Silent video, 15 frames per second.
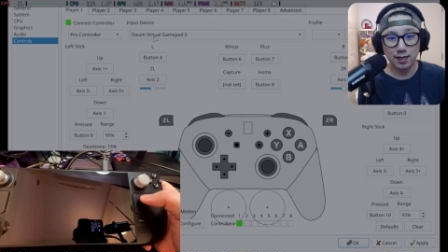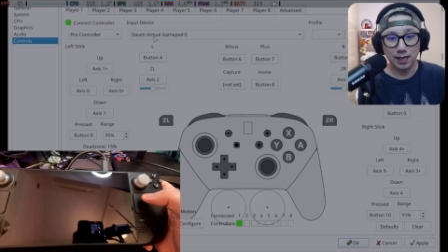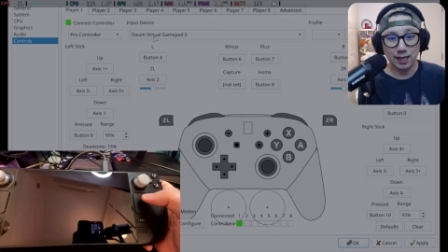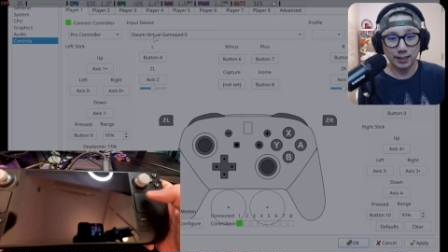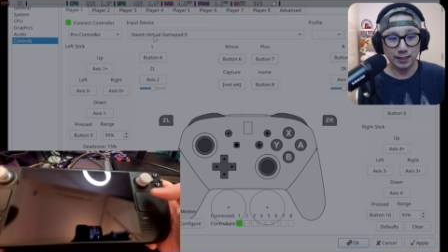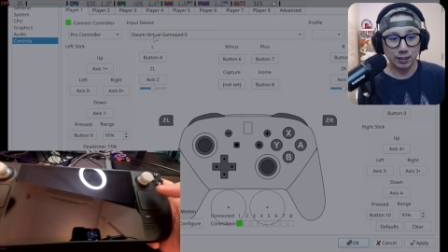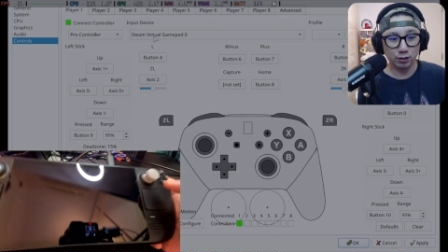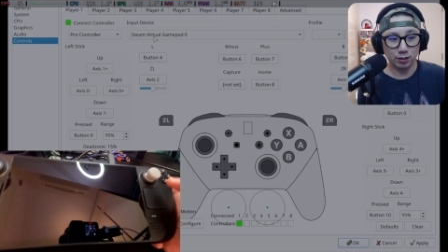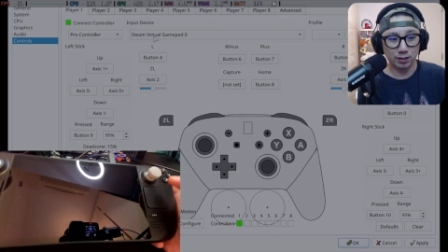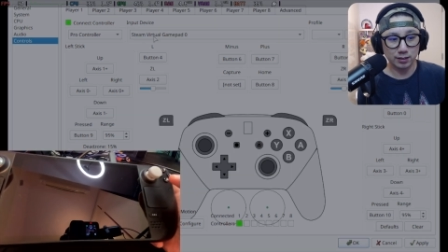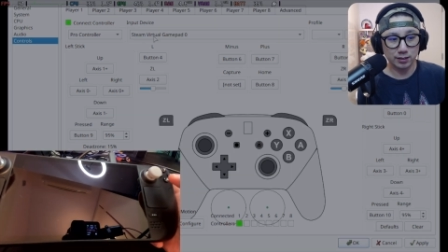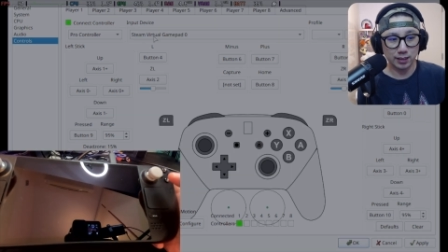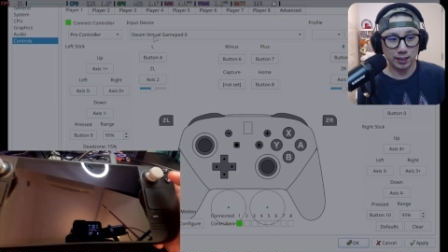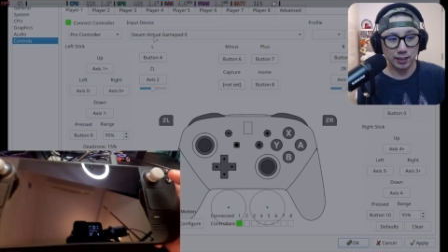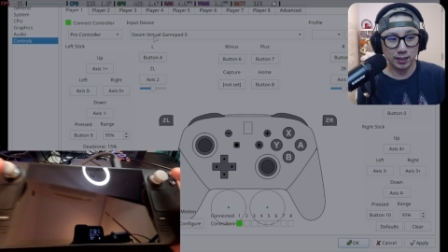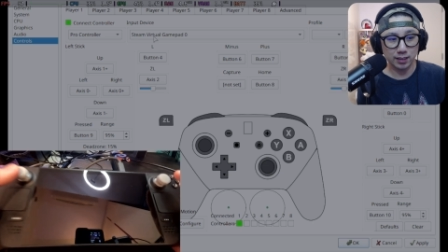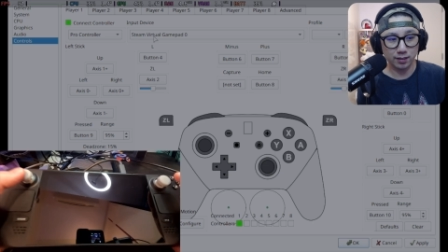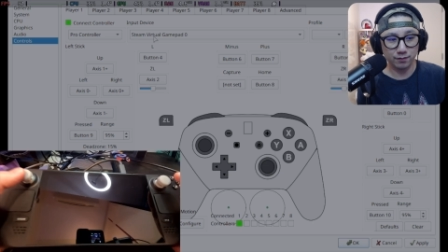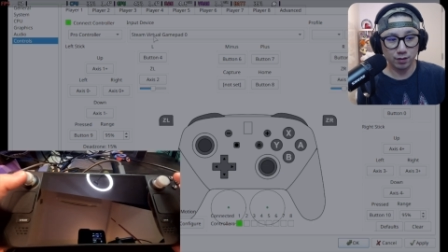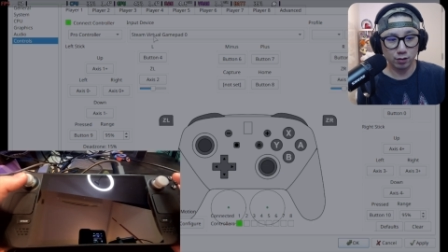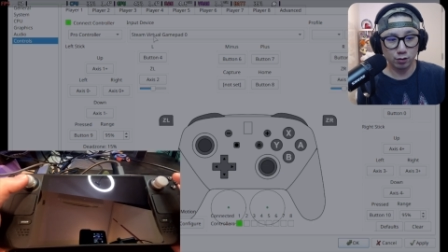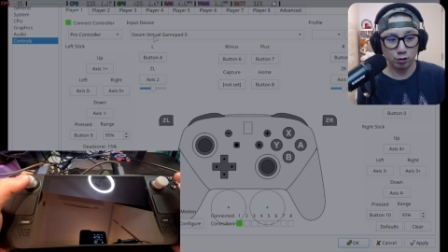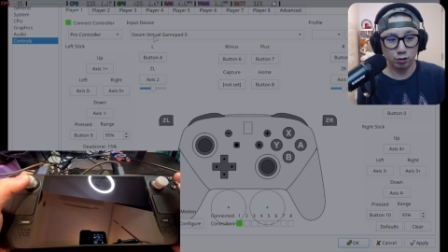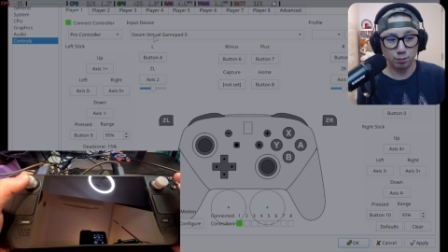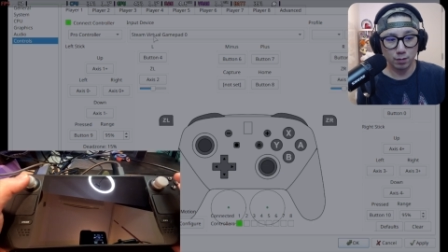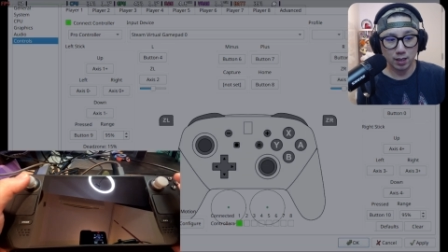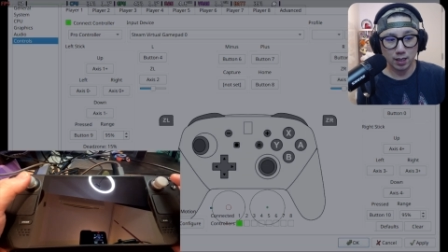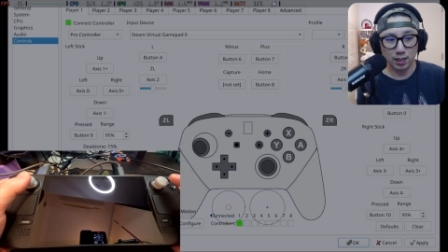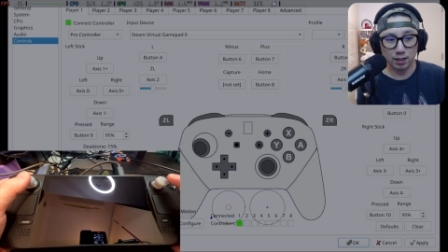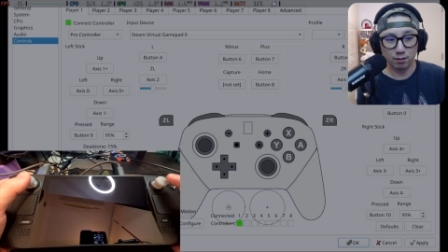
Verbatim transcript: And then you can see if I use my